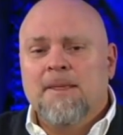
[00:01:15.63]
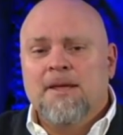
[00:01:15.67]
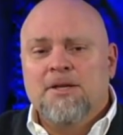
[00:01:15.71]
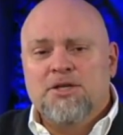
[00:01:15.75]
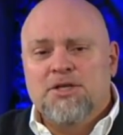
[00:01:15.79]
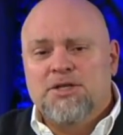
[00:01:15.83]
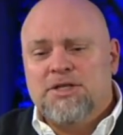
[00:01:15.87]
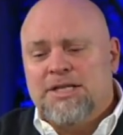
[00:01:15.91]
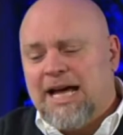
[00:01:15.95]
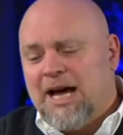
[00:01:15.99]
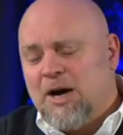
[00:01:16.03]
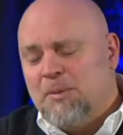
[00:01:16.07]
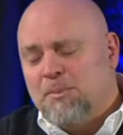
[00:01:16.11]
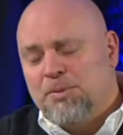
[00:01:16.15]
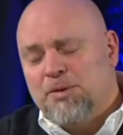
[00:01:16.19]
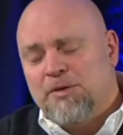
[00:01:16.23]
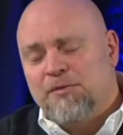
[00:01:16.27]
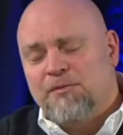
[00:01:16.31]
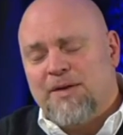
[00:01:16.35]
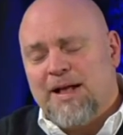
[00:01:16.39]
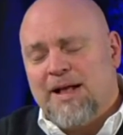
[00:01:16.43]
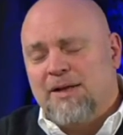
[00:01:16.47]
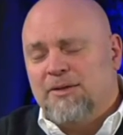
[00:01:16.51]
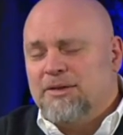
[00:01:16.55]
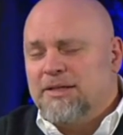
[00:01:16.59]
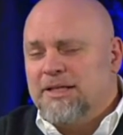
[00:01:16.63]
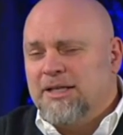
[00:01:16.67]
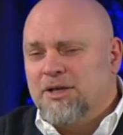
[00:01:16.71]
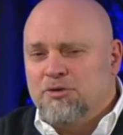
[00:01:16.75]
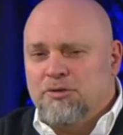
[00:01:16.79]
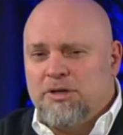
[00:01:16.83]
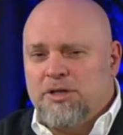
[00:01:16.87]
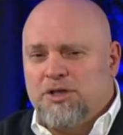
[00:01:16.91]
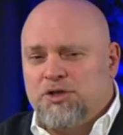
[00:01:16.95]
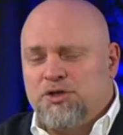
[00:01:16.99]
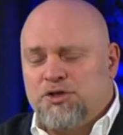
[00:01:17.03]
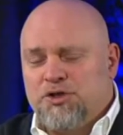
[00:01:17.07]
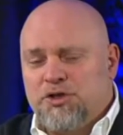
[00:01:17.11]
just how profoundly
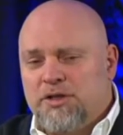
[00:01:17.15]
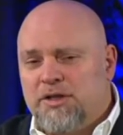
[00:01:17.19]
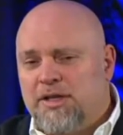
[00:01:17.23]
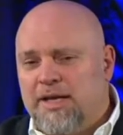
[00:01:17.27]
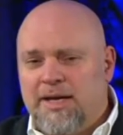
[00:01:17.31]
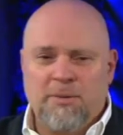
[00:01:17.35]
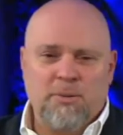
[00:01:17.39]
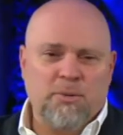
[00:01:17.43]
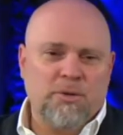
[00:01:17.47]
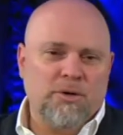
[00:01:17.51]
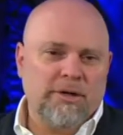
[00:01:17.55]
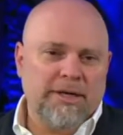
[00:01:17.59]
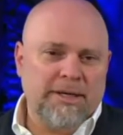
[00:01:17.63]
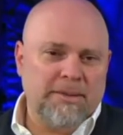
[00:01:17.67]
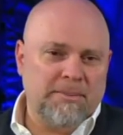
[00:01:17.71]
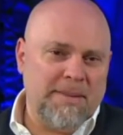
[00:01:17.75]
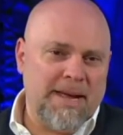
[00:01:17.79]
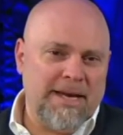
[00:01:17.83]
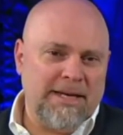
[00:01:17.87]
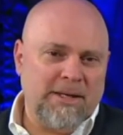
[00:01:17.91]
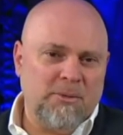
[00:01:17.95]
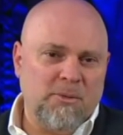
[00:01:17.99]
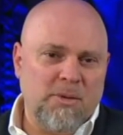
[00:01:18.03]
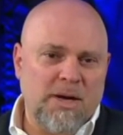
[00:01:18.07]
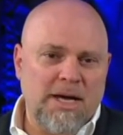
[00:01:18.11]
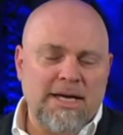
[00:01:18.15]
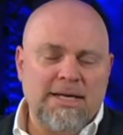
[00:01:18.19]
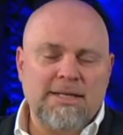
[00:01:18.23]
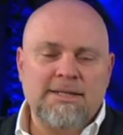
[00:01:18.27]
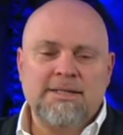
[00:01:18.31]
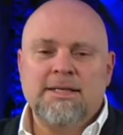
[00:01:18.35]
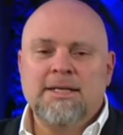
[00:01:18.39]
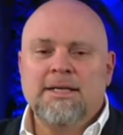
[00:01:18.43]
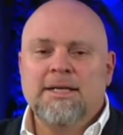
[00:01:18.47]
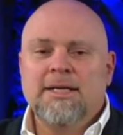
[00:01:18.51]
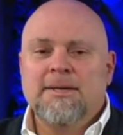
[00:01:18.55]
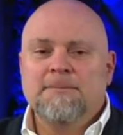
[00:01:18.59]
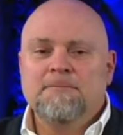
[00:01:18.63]
Christian they were in many ways.